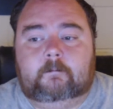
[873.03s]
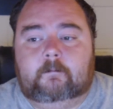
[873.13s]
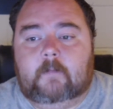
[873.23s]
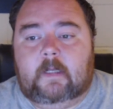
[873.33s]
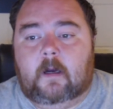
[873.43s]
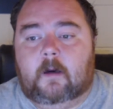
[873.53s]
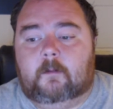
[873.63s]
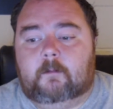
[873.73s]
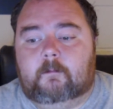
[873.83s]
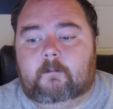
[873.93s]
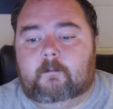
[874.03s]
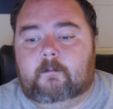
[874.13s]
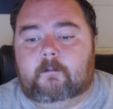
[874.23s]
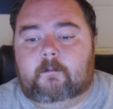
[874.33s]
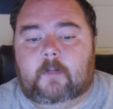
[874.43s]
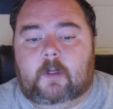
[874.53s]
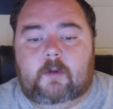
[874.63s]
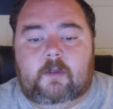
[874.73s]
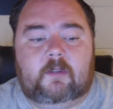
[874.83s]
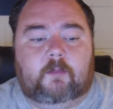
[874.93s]
you know, who
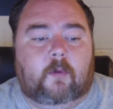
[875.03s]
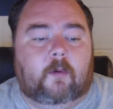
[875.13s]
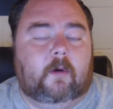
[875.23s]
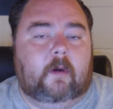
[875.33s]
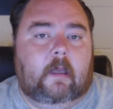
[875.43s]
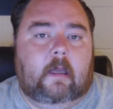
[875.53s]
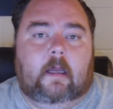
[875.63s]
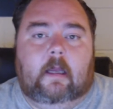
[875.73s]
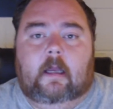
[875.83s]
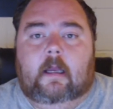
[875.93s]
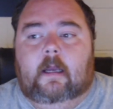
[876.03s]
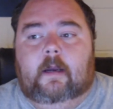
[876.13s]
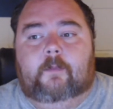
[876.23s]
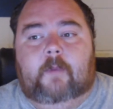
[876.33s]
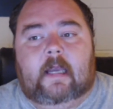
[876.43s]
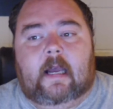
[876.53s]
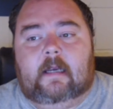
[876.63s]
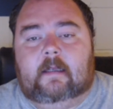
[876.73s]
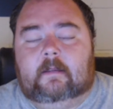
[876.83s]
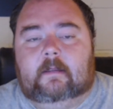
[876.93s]
you support. We
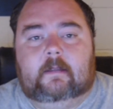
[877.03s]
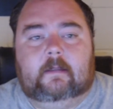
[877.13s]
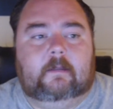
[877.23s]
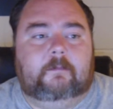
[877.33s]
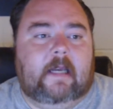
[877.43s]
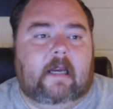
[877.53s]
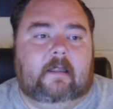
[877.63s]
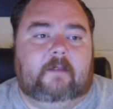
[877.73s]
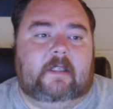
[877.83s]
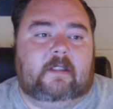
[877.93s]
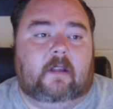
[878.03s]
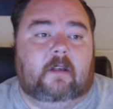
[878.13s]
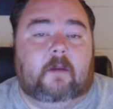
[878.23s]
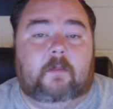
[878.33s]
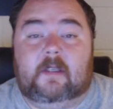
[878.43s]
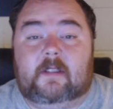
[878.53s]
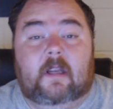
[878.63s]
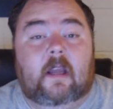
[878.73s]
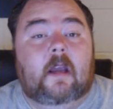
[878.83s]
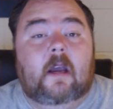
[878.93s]
gotta lift each other up. Listen,
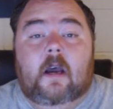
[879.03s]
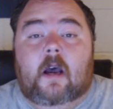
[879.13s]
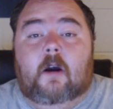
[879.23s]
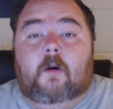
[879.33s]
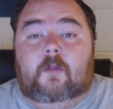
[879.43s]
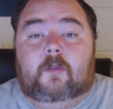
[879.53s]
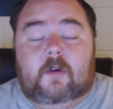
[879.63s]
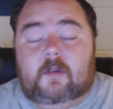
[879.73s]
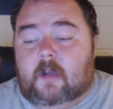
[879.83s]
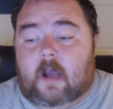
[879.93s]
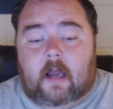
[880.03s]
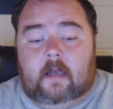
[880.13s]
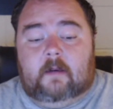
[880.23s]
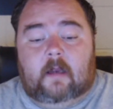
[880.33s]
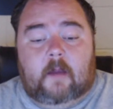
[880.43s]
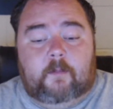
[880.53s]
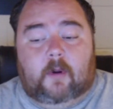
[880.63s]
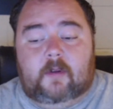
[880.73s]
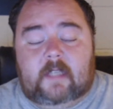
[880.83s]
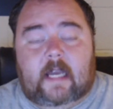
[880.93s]
there's, on
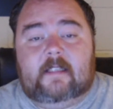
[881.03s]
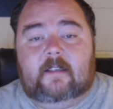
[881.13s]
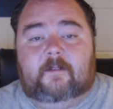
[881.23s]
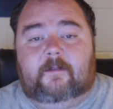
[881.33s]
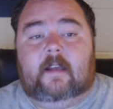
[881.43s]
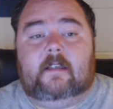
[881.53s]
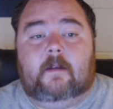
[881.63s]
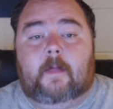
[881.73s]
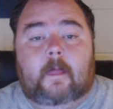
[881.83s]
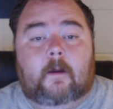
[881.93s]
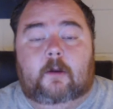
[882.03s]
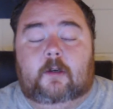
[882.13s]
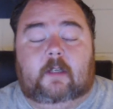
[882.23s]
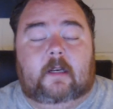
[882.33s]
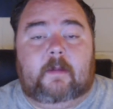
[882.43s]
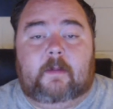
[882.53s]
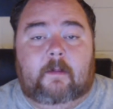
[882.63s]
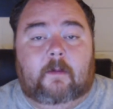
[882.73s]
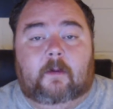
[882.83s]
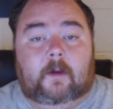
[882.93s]
both sides of the fence, there's going to be
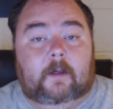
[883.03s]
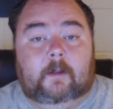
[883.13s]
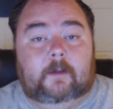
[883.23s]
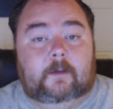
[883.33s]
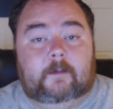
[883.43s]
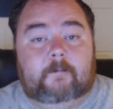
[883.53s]
people we're going to lose.